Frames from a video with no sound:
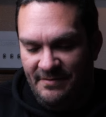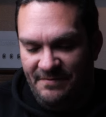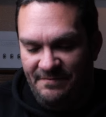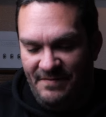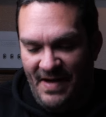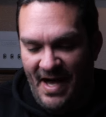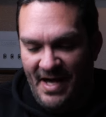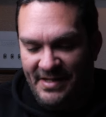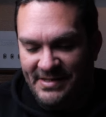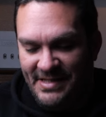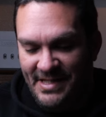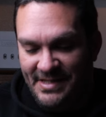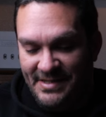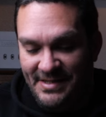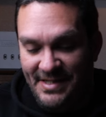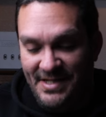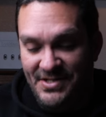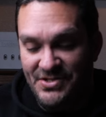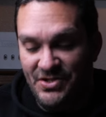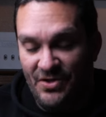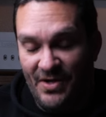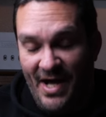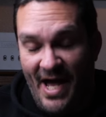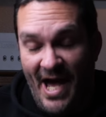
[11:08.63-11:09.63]
the fact that
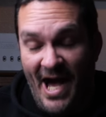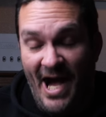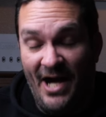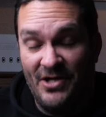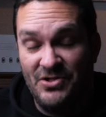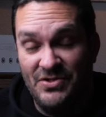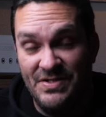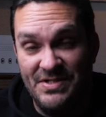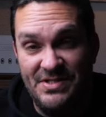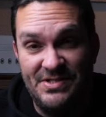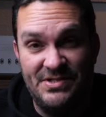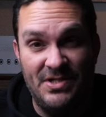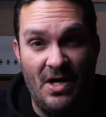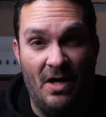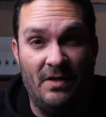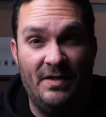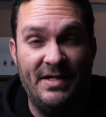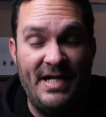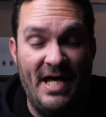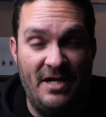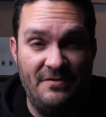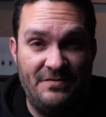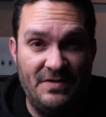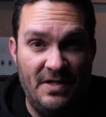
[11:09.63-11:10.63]
these are actually
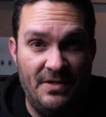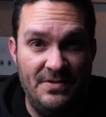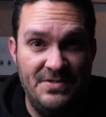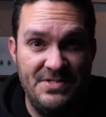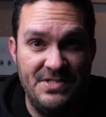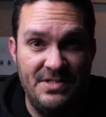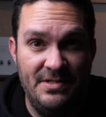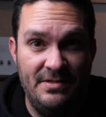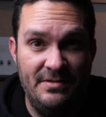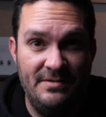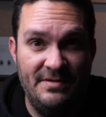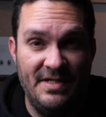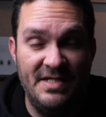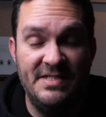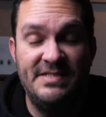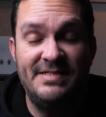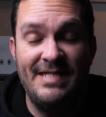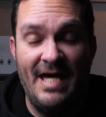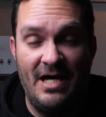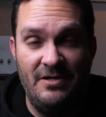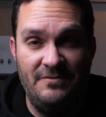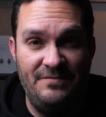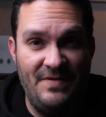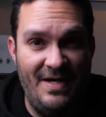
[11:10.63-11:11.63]
solid headphones. They
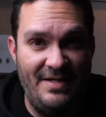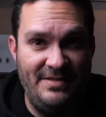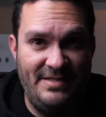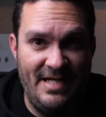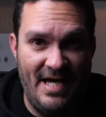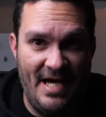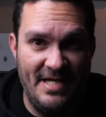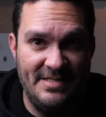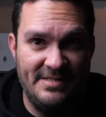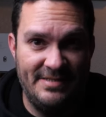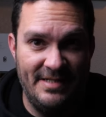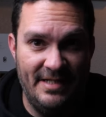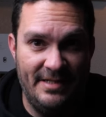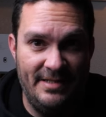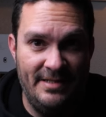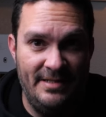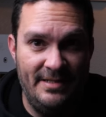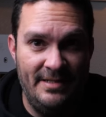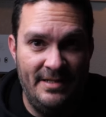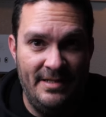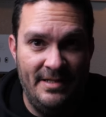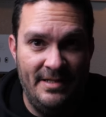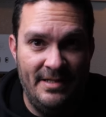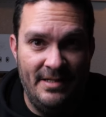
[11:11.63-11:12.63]
sound fantastic.
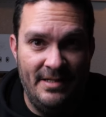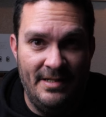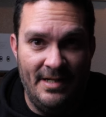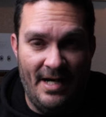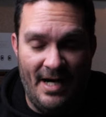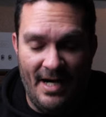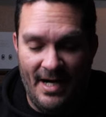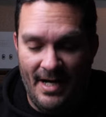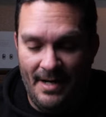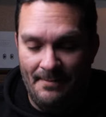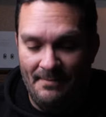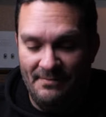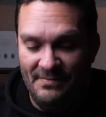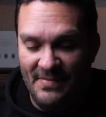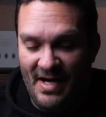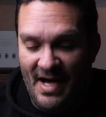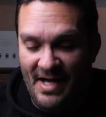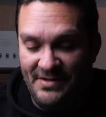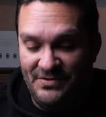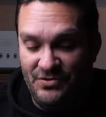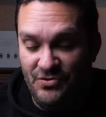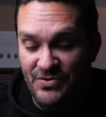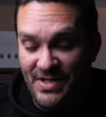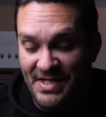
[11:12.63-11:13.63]

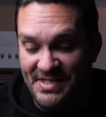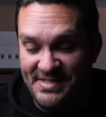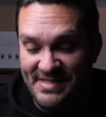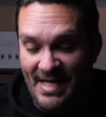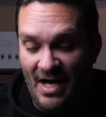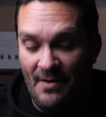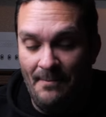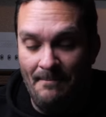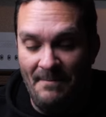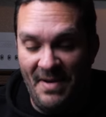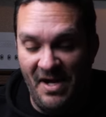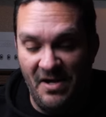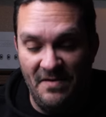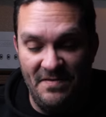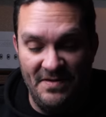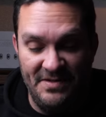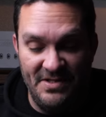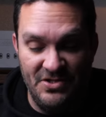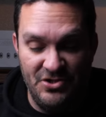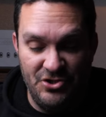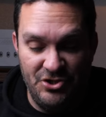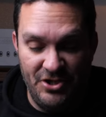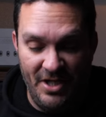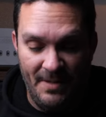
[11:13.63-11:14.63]
They sound better
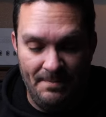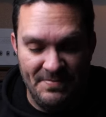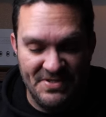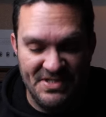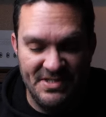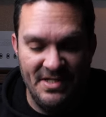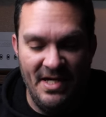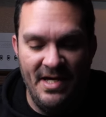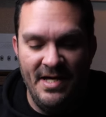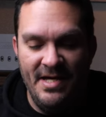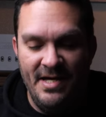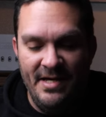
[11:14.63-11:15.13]
than the Ships.